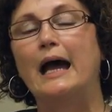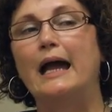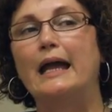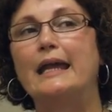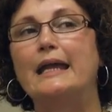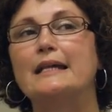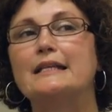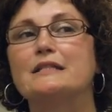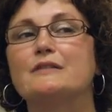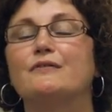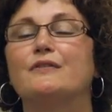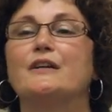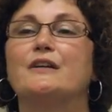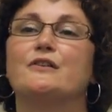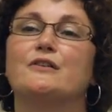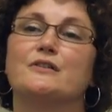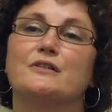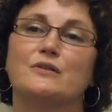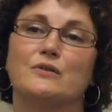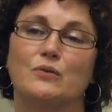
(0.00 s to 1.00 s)
His
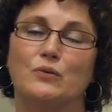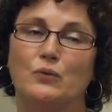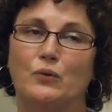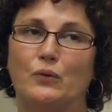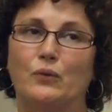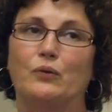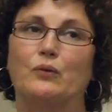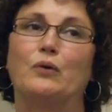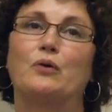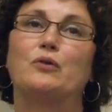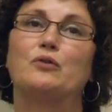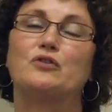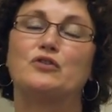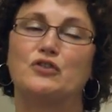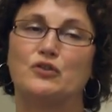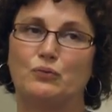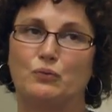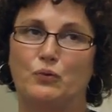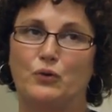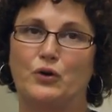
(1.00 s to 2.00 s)
fears
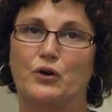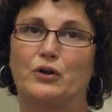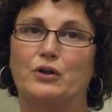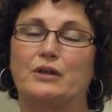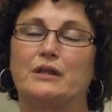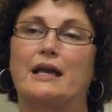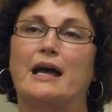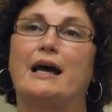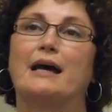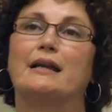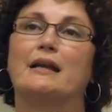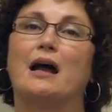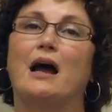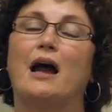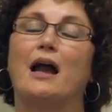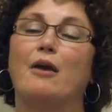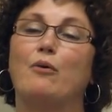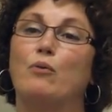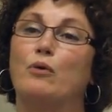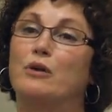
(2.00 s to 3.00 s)
were that
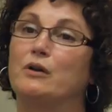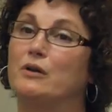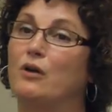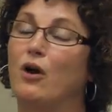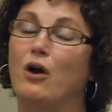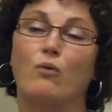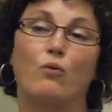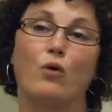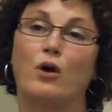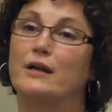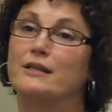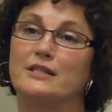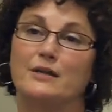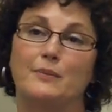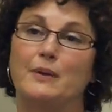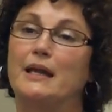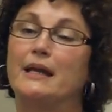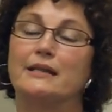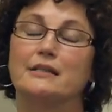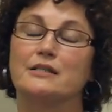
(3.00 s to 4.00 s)
I would not want
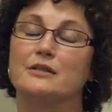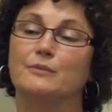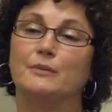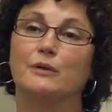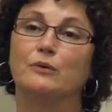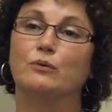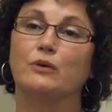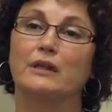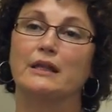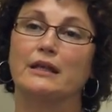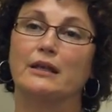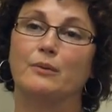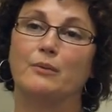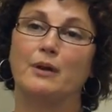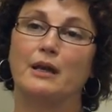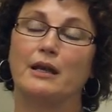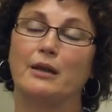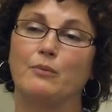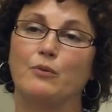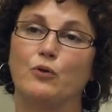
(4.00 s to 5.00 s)
to be intimate with
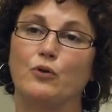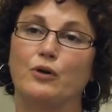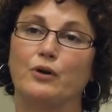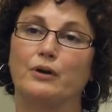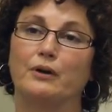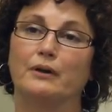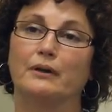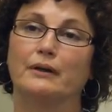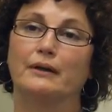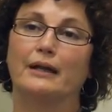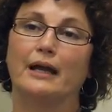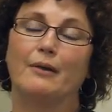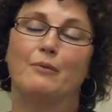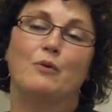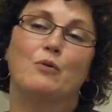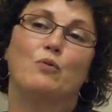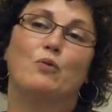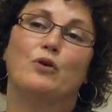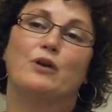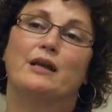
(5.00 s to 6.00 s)
him anymore. I
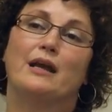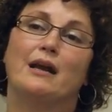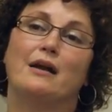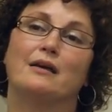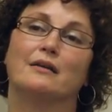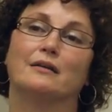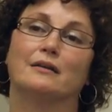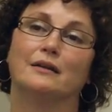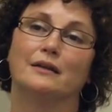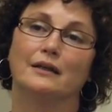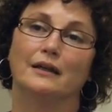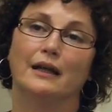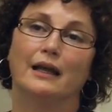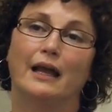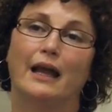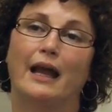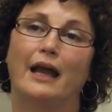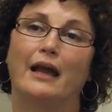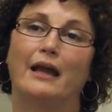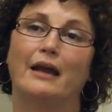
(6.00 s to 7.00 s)
mean, we're young,
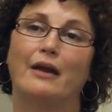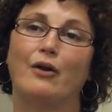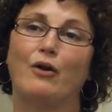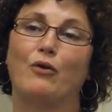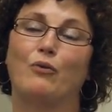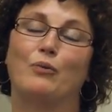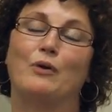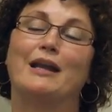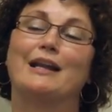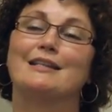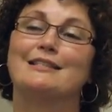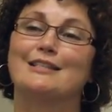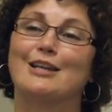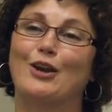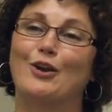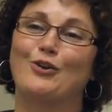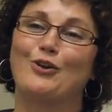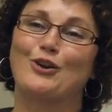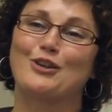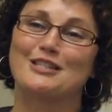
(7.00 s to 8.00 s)
or we
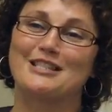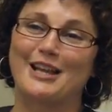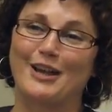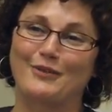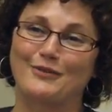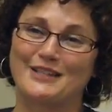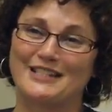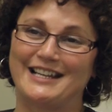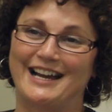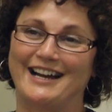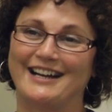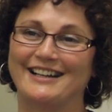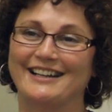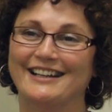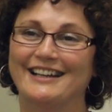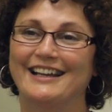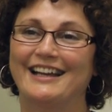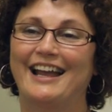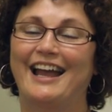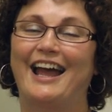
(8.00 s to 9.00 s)
consider ourselves
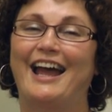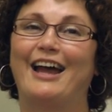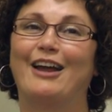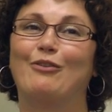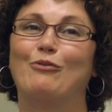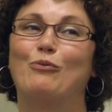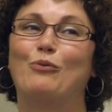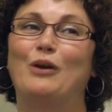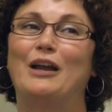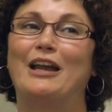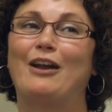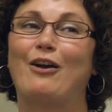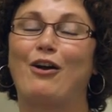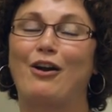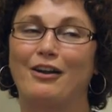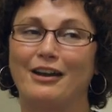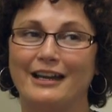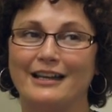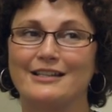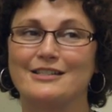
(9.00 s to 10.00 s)
young, and we
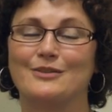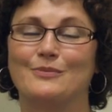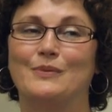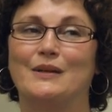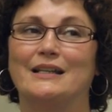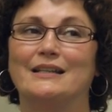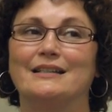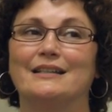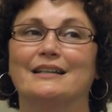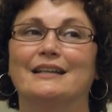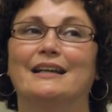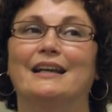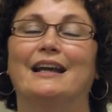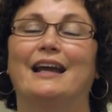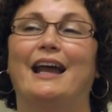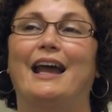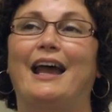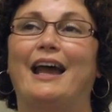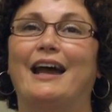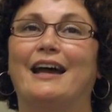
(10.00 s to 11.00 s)
are intimate,
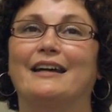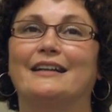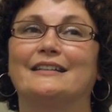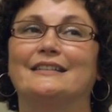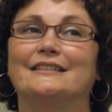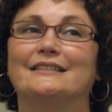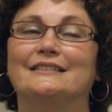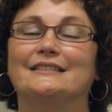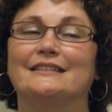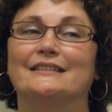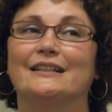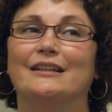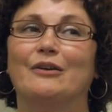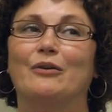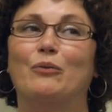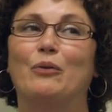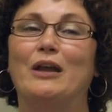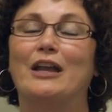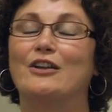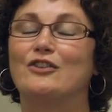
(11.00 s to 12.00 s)
and
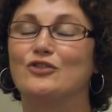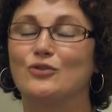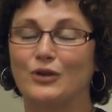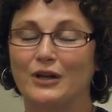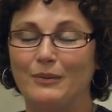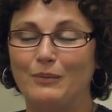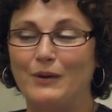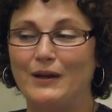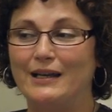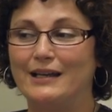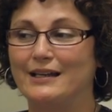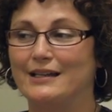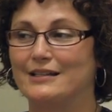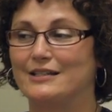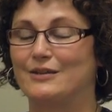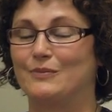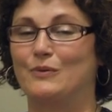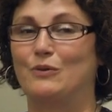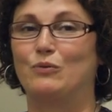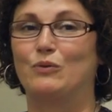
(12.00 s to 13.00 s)
we enjoy being
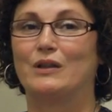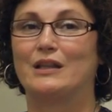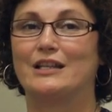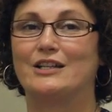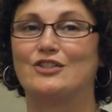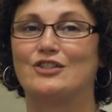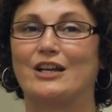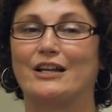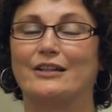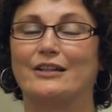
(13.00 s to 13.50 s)
intimate with each